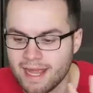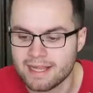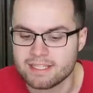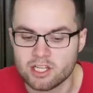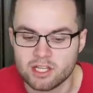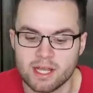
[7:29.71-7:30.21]
It
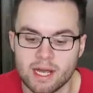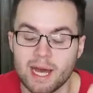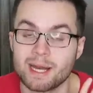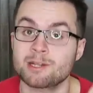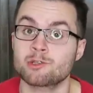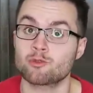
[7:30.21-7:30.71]
is looking
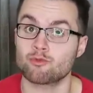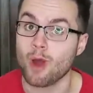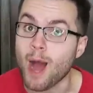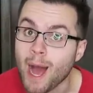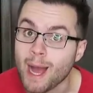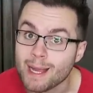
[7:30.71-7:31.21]
kind of
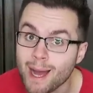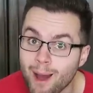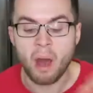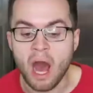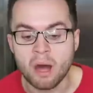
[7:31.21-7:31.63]
dry.